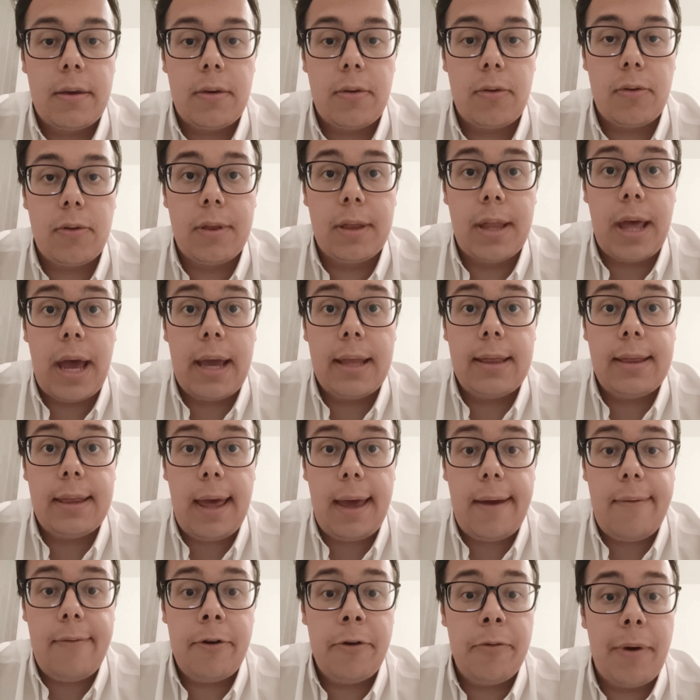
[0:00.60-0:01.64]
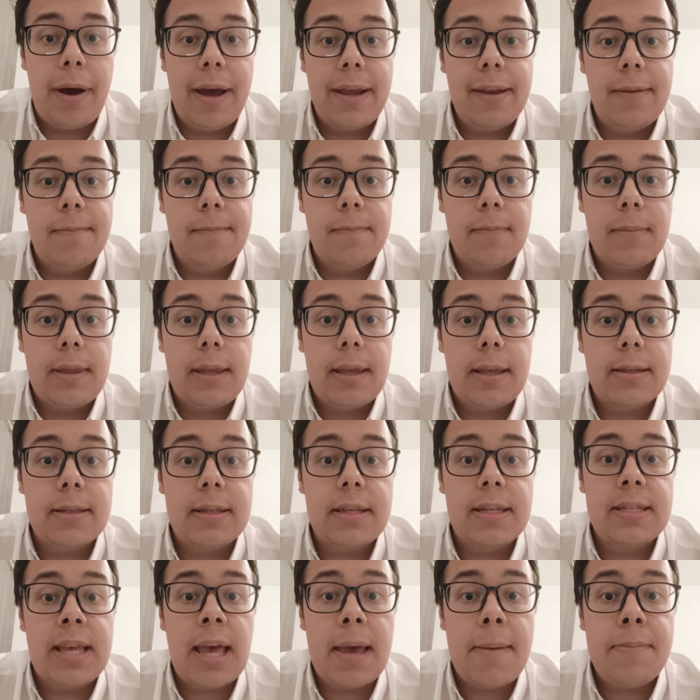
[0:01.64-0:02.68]
Good night, everyone. In
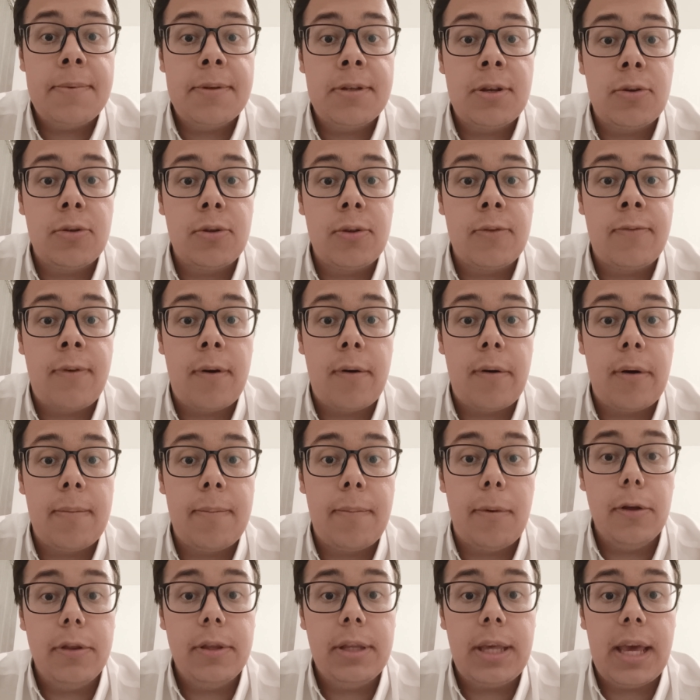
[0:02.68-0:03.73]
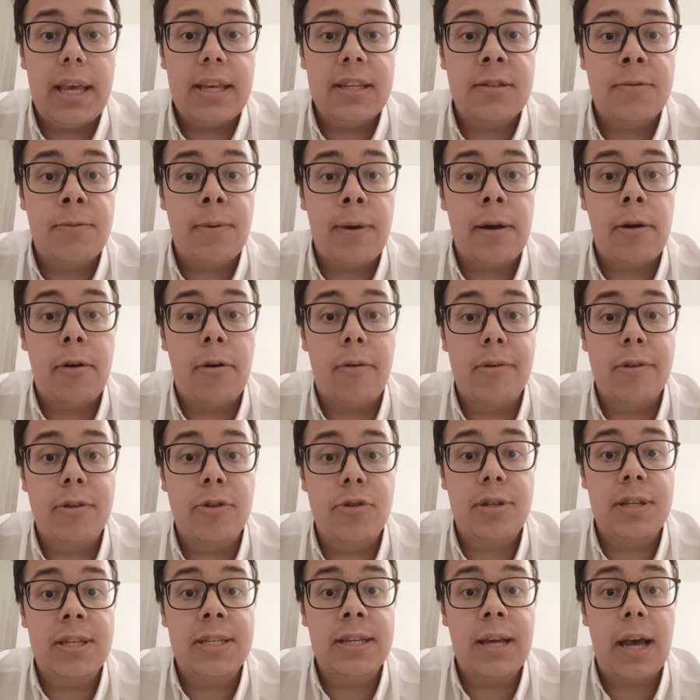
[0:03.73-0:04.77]
this episode of our podcast, we are going
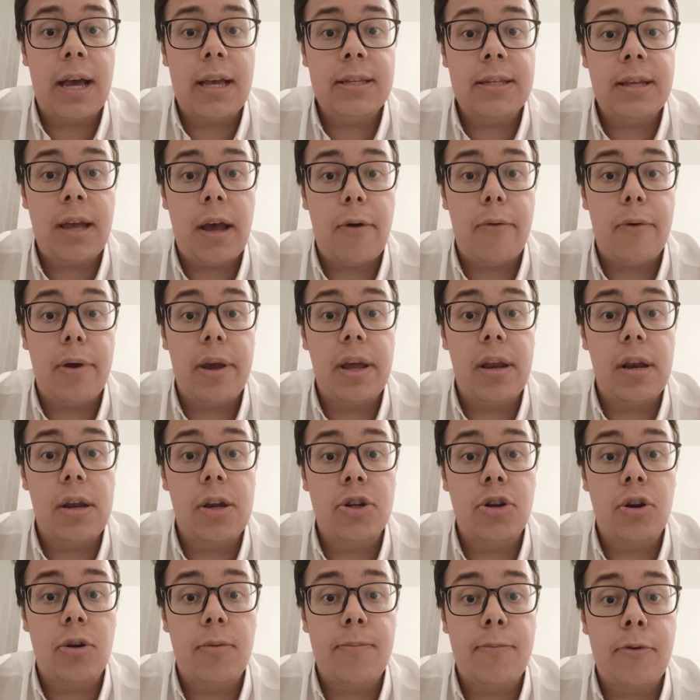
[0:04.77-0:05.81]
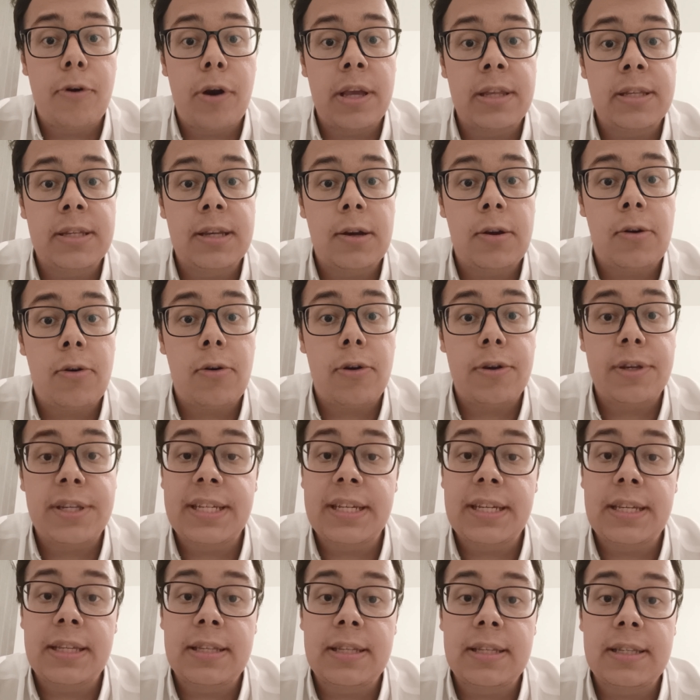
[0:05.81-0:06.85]
to discuss how English operates
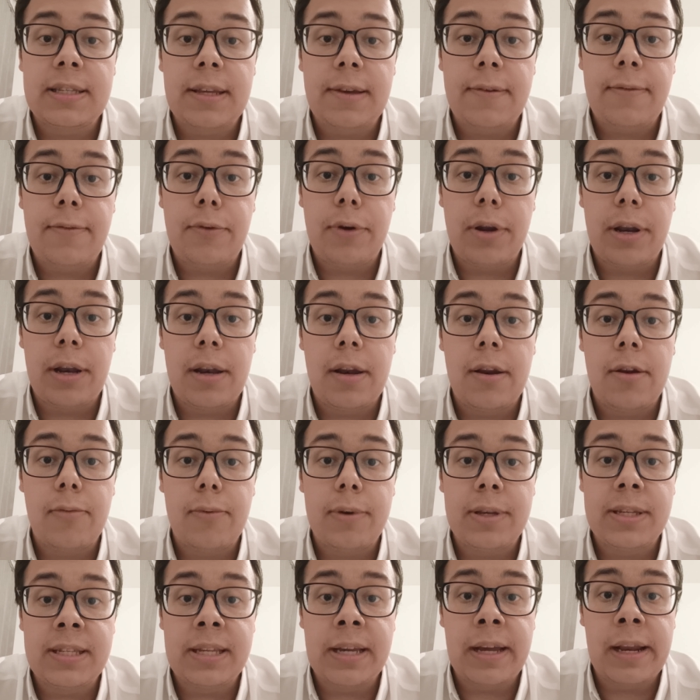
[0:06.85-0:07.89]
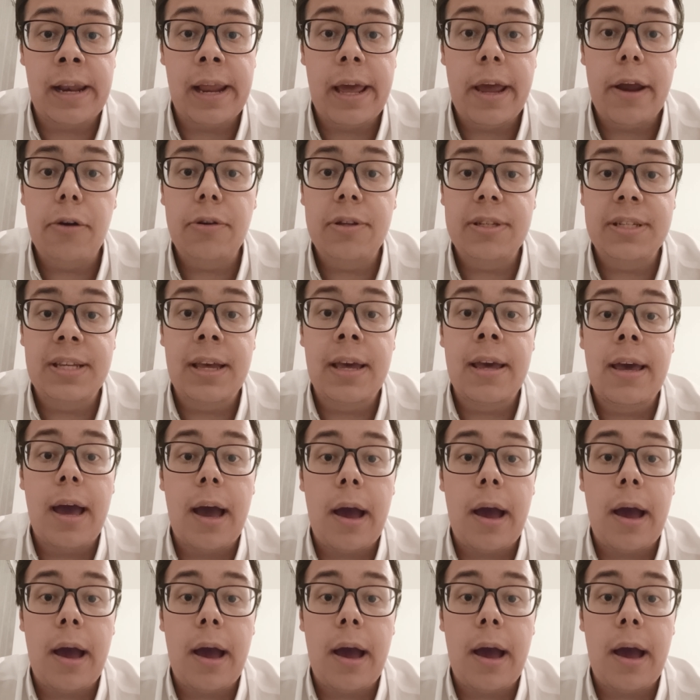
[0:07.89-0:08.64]
across its different linguistic layers.